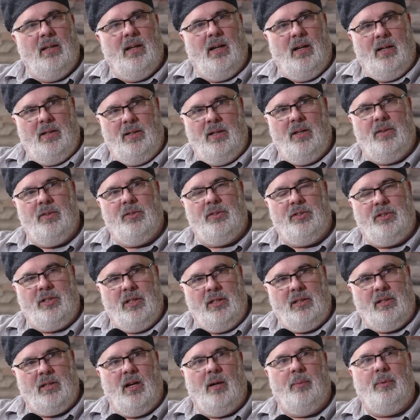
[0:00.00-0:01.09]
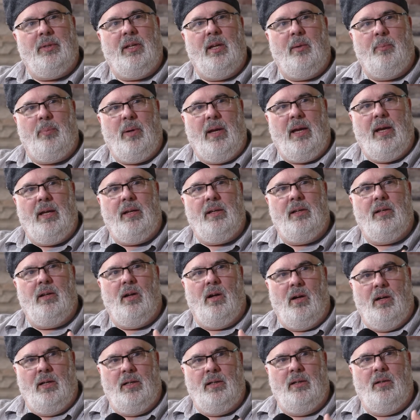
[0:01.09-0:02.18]
another sitcom and they paid an
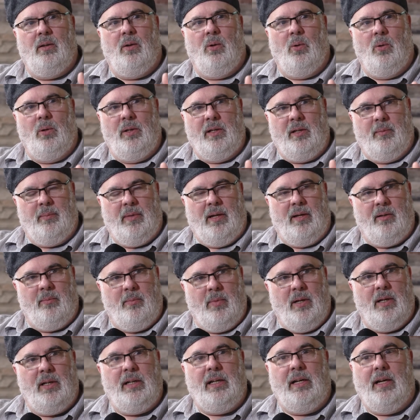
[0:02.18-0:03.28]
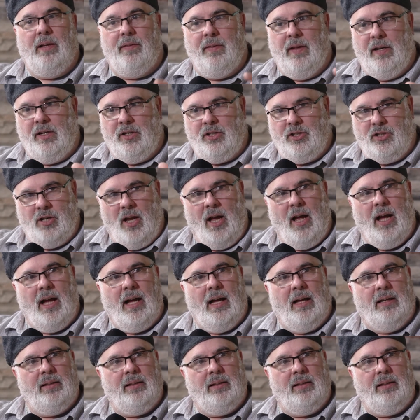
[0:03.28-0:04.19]
unholy amount of money and they shot,